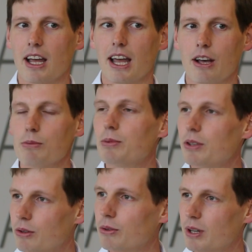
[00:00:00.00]
help
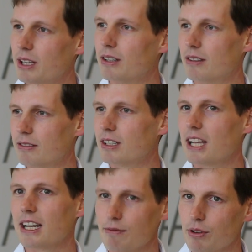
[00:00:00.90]
you
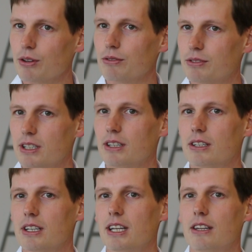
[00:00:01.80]
get involved
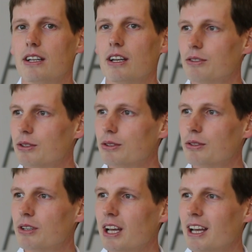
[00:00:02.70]
in the
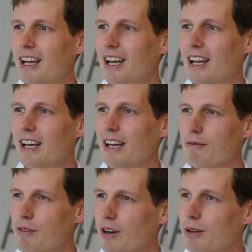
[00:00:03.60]
local
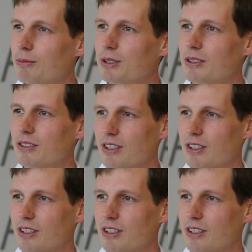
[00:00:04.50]
environment.